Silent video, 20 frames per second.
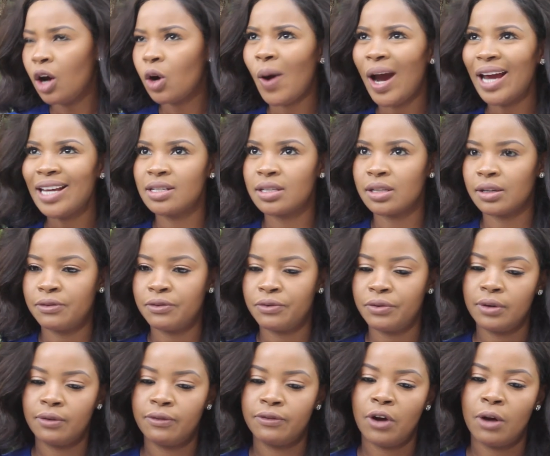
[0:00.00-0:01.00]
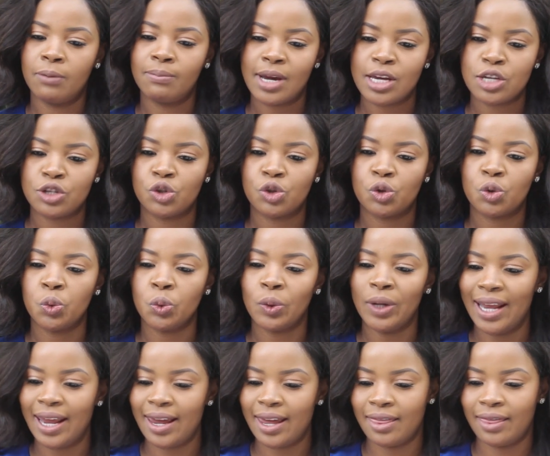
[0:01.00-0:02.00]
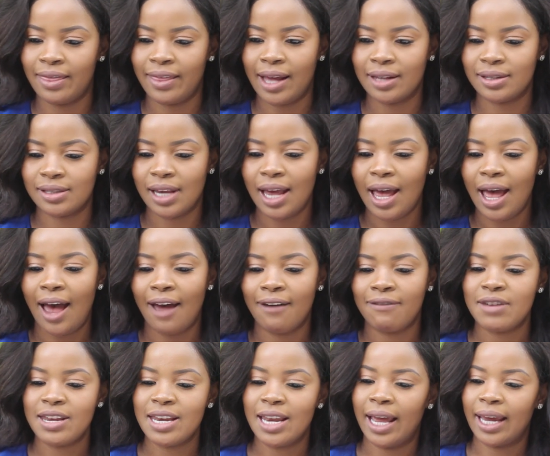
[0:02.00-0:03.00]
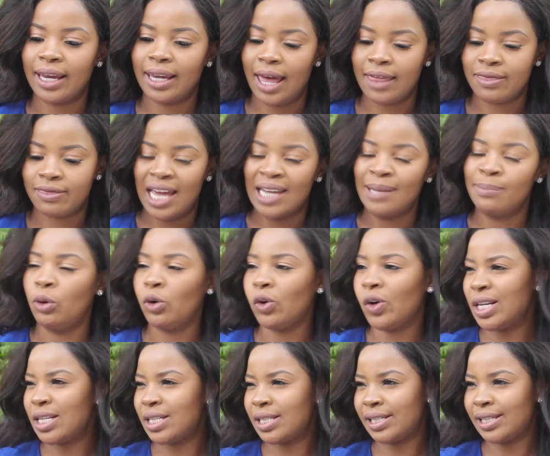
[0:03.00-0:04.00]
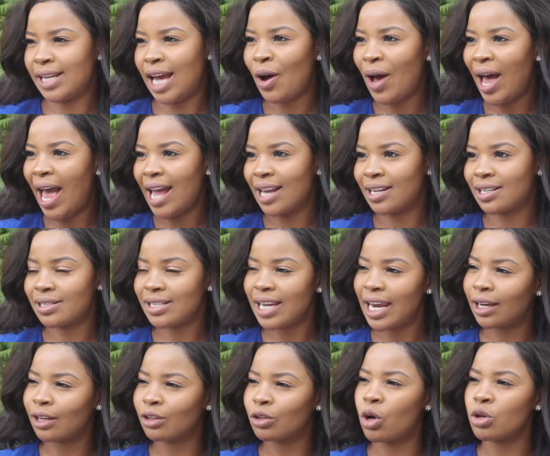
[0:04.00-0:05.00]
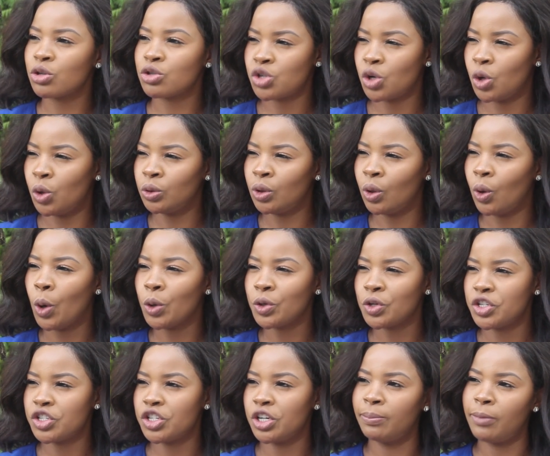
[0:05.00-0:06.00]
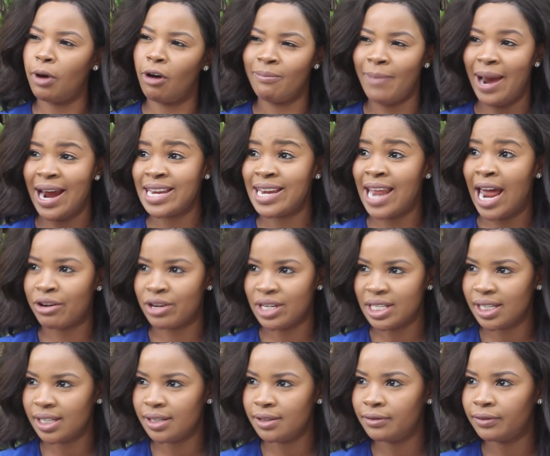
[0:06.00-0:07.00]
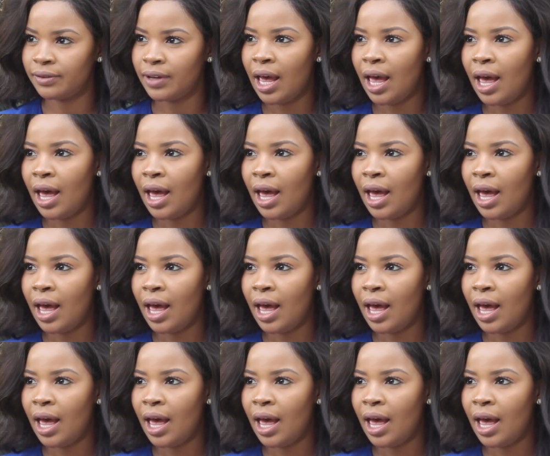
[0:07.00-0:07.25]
quite different from my schooling in that I feel like at that point now I had taken control or ownership of my narrative